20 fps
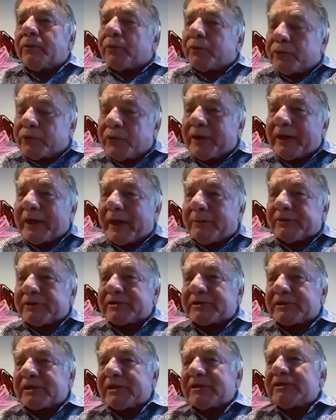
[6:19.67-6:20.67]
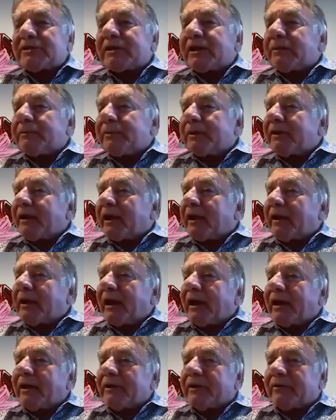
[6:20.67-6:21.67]
Doing that procedure can be done
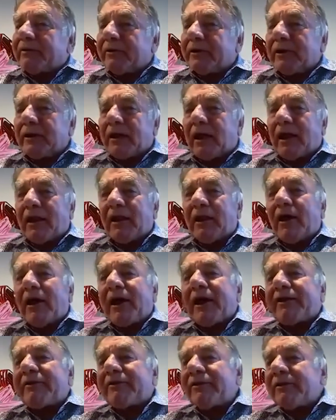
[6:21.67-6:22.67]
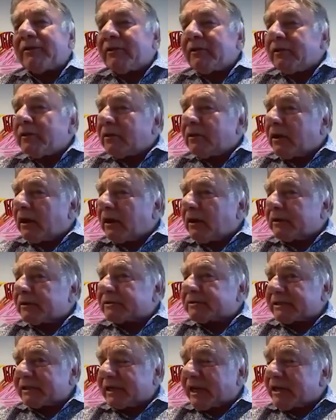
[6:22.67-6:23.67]
under a light
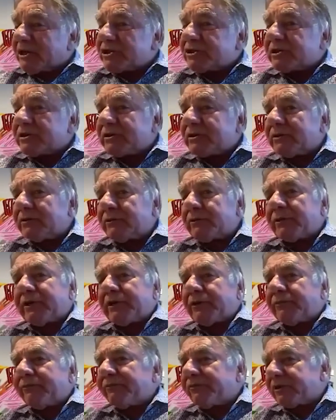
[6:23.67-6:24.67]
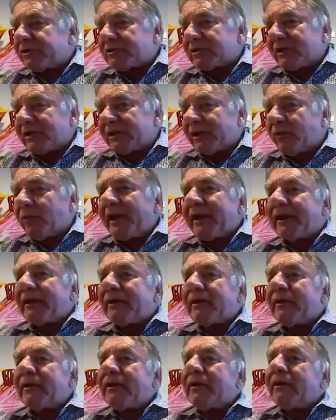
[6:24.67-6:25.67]
sedation, where you're virtually
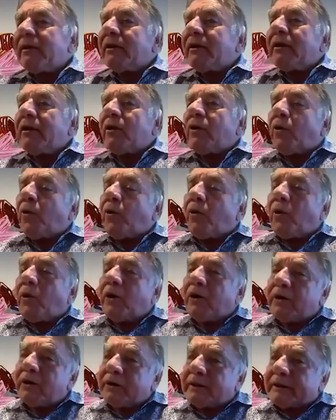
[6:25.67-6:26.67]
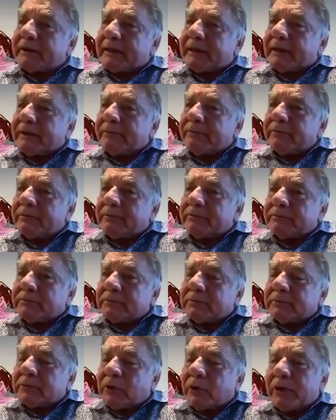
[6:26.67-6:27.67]
awake, or
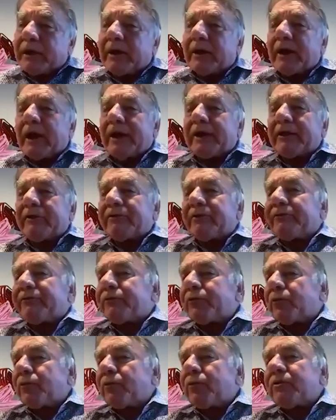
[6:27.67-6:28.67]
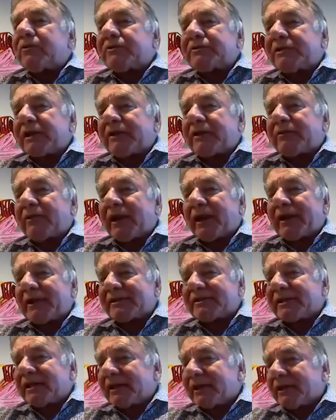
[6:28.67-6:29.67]
under a full general
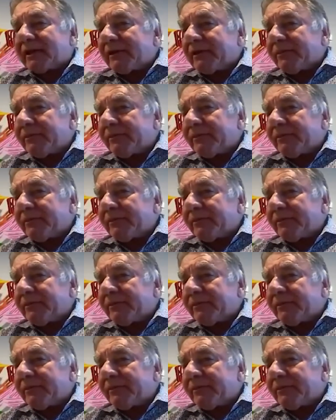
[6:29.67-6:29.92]
anesthetic.